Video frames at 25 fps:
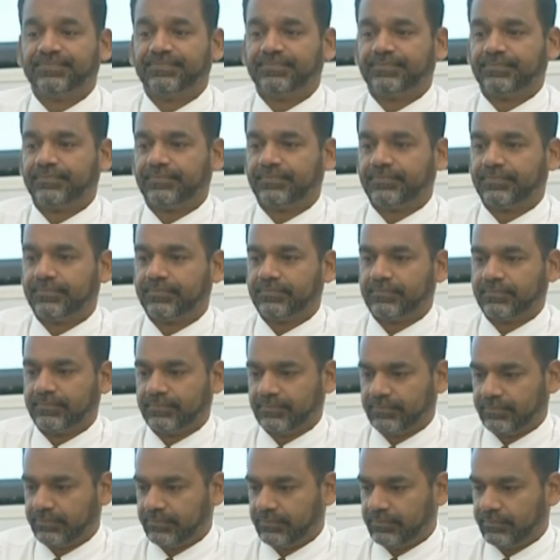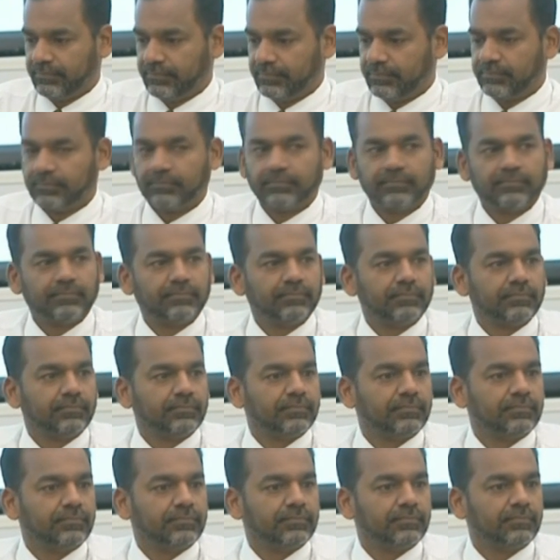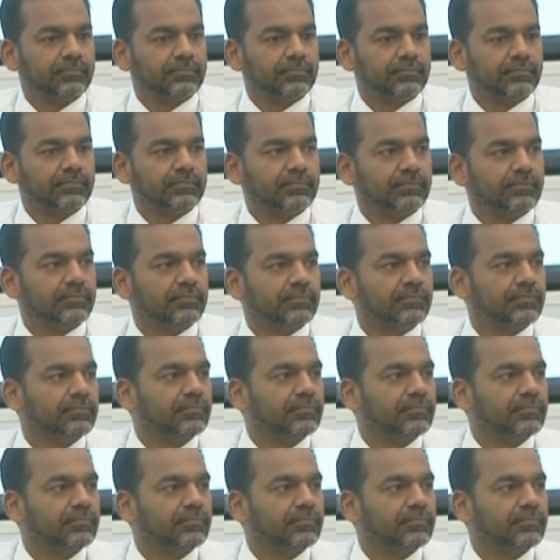(no one is talking)